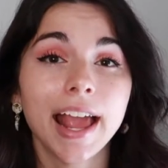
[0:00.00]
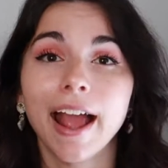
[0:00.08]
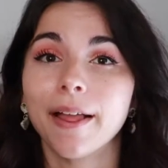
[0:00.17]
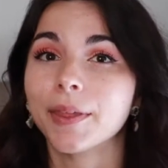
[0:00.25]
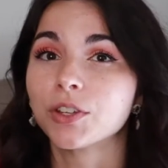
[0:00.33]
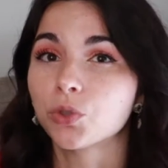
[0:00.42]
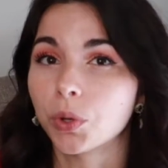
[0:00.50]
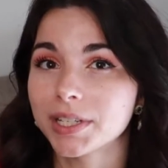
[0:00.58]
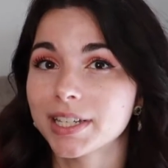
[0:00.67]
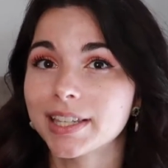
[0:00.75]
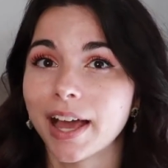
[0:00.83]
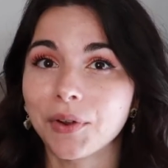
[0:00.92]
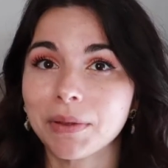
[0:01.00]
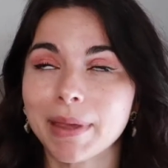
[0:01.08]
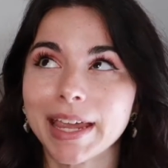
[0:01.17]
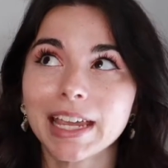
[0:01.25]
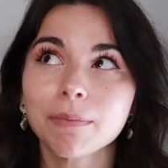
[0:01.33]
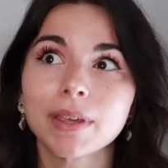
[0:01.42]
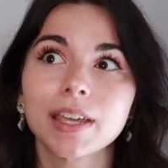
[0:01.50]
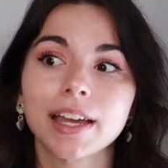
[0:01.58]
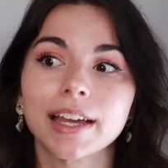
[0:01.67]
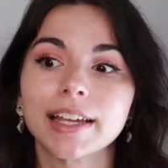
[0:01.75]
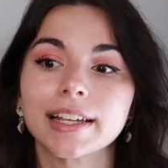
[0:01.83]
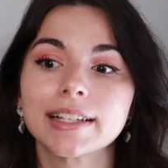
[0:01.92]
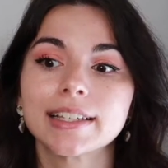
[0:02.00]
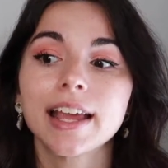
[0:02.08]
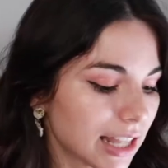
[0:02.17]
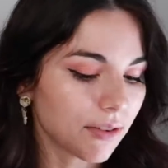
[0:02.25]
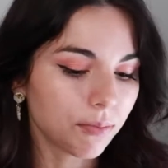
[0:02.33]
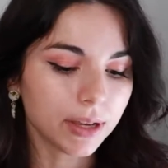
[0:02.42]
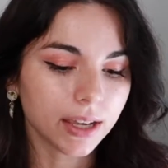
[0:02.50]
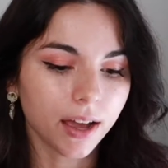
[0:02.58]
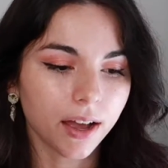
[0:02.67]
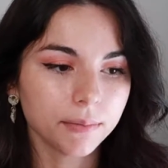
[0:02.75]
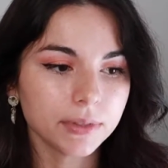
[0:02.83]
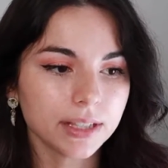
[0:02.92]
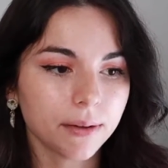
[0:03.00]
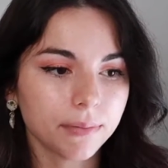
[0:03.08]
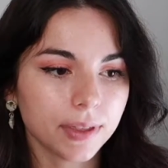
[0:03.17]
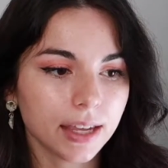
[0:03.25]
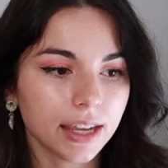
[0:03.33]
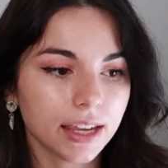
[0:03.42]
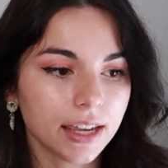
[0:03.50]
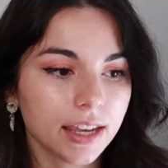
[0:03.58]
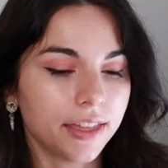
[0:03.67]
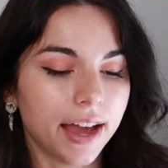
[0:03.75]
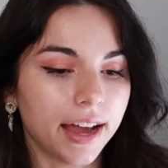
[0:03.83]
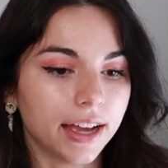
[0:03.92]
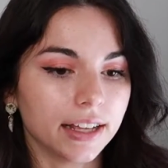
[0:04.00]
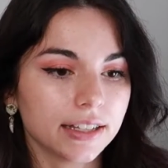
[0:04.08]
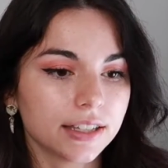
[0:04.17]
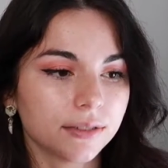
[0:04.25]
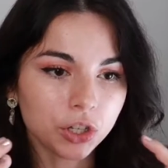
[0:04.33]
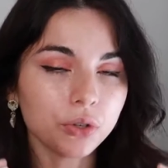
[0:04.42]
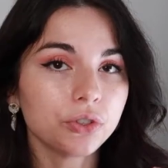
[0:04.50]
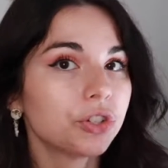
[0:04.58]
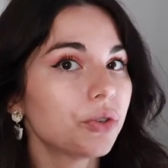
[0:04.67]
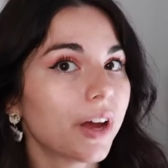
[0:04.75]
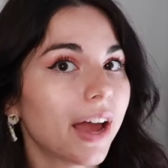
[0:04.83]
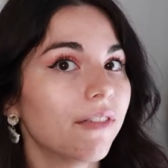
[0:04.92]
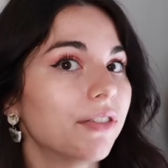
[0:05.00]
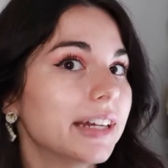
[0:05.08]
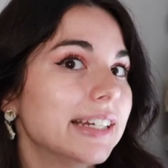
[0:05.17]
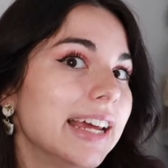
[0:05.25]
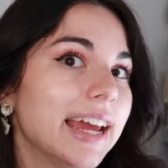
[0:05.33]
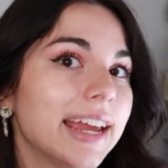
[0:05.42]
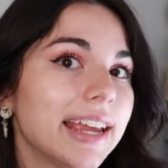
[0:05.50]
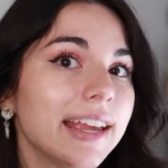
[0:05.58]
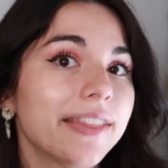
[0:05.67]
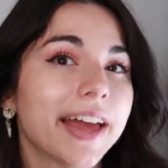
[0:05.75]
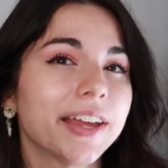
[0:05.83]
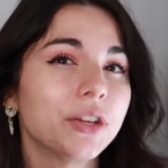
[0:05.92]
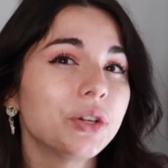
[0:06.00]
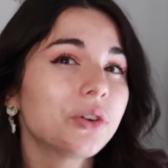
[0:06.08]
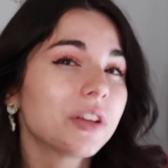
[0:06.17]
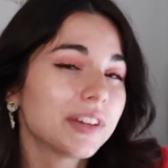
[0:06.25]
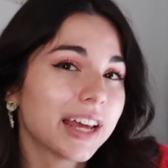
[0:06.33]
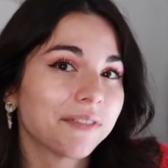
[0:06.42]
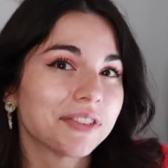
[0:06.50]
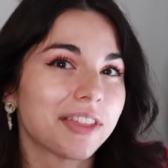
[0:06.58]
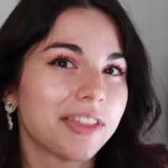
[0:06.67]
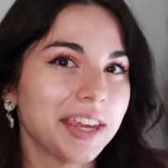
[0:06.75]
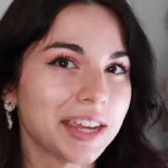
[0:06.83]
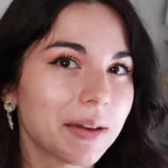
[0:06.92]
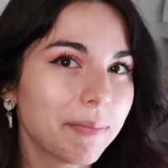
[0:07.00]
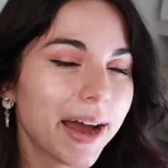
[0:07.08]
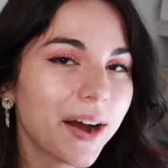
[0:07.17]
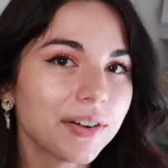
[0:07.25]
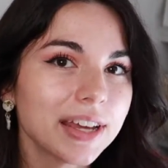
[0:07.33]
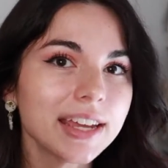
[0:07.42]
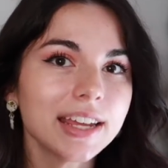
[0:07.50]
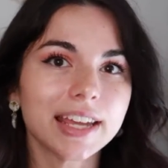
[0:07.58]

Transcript: and the choices that we make because they've become something that you do every day that you don't even have to think about it.